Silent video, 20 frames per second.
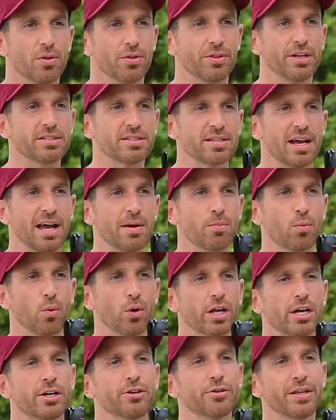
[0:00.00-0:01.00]
This time, we're
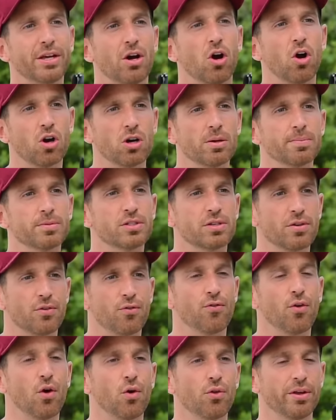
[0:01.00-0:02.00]
gonna do the arms
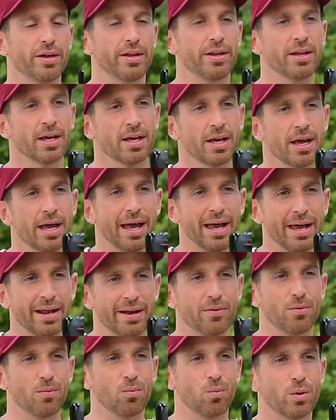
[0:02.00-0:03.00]
folded.
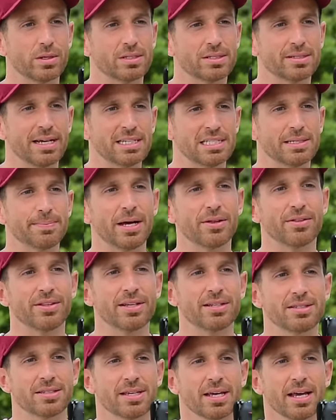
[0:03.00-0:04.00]
And what's nice about
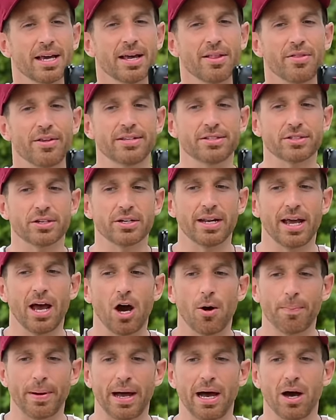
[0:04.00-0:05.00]
this, this could
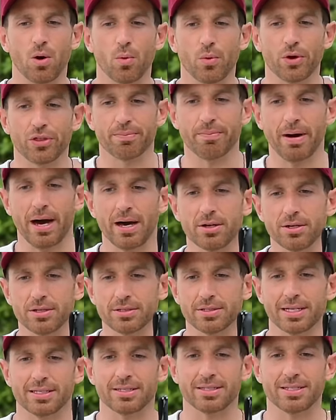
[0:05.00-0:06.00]
help out with
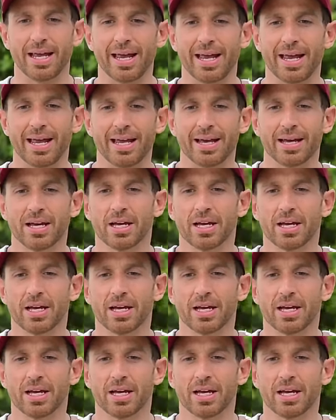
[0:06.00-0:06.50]
models that say,